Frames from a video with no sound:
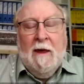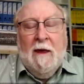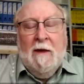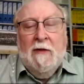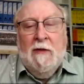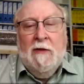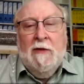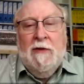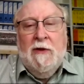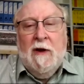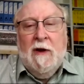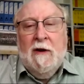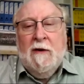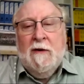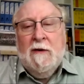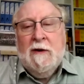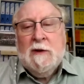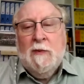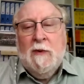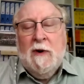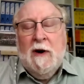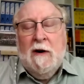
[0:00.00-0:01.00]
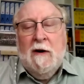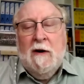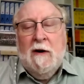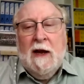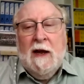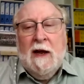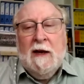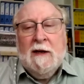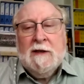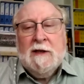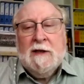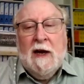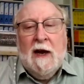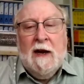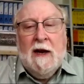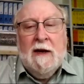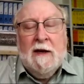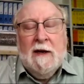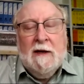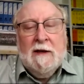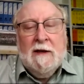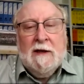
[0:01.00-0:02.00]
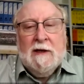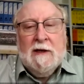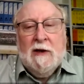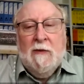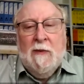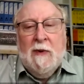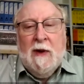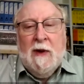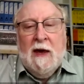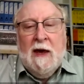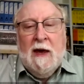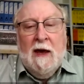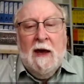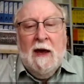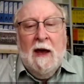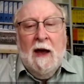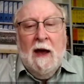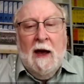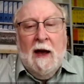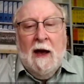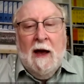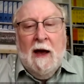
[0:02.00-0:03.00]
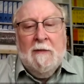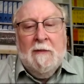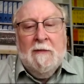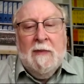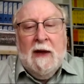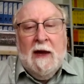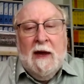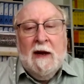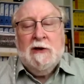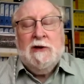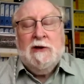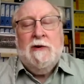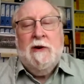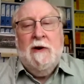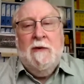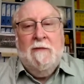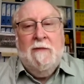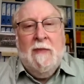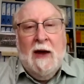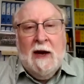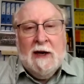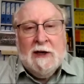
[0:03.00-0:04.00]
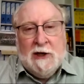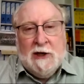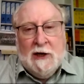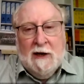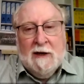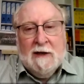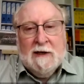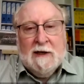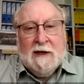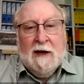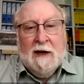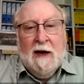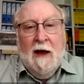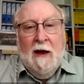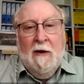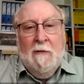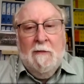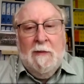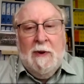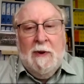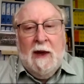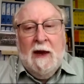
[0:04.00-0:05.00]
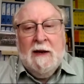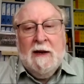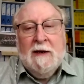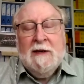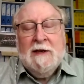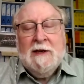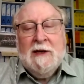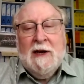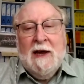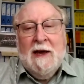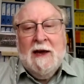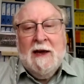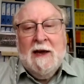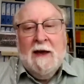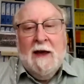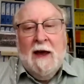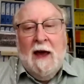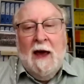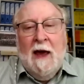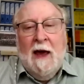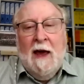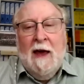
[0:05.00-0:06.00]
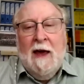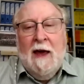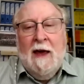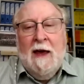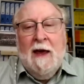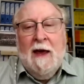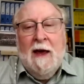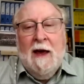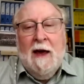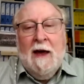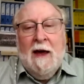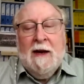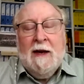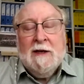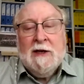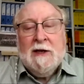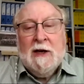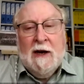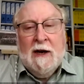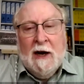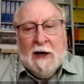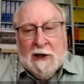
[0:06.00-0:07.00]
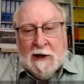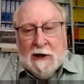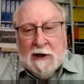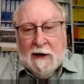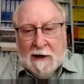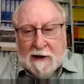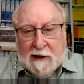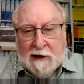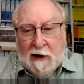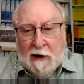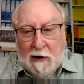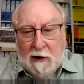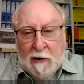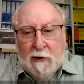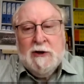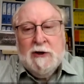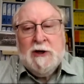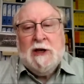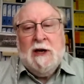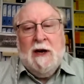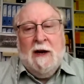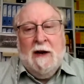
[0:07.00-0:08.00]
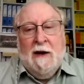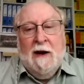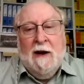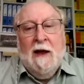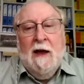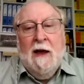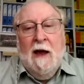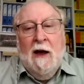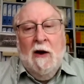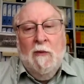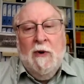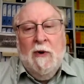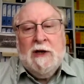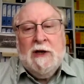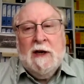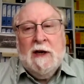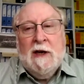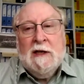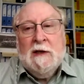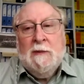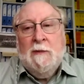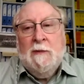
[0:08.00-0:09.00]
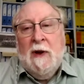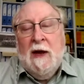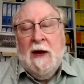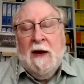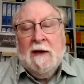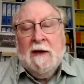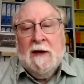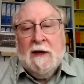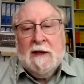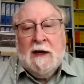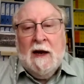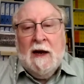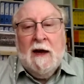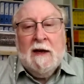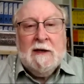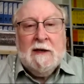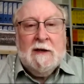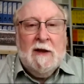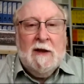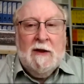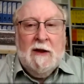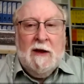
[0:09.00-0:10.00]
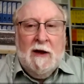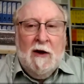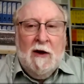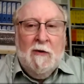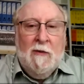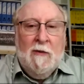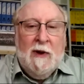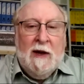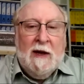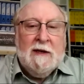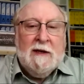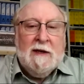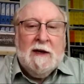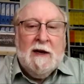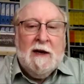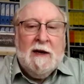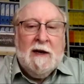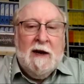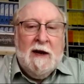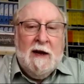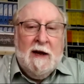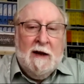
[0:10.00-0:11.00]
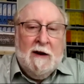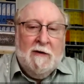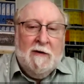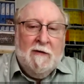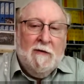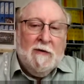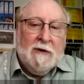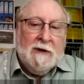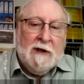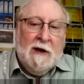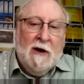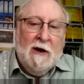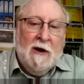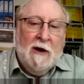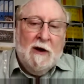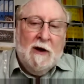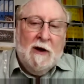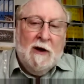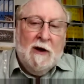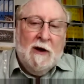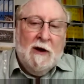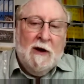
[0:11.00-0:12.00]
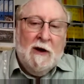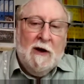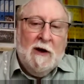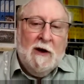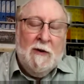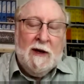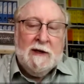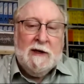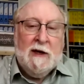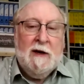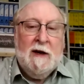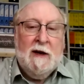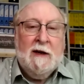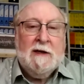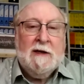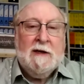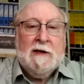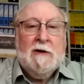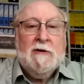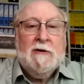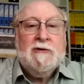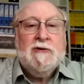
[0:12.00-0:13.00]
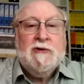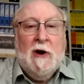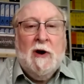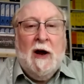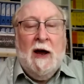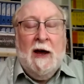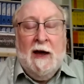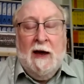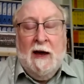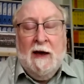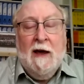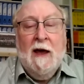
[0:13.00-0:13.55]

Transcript: those were intended to be interim measures pending an international solution, which is being discussed at the OECD. And of course, the OECD is still trying